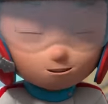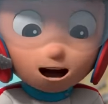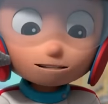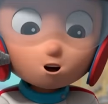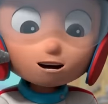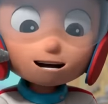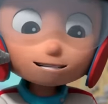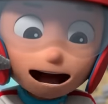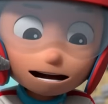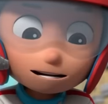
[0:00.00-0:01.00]
Ryder to
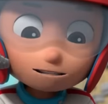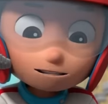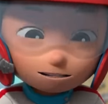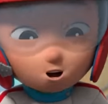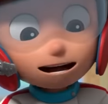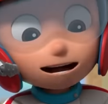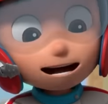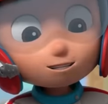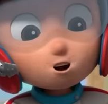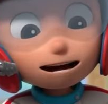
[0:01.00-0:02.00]
Skye. Where's
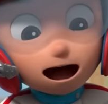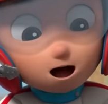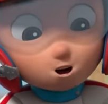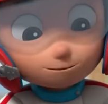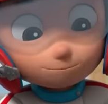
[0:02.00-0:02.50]
Oscar now?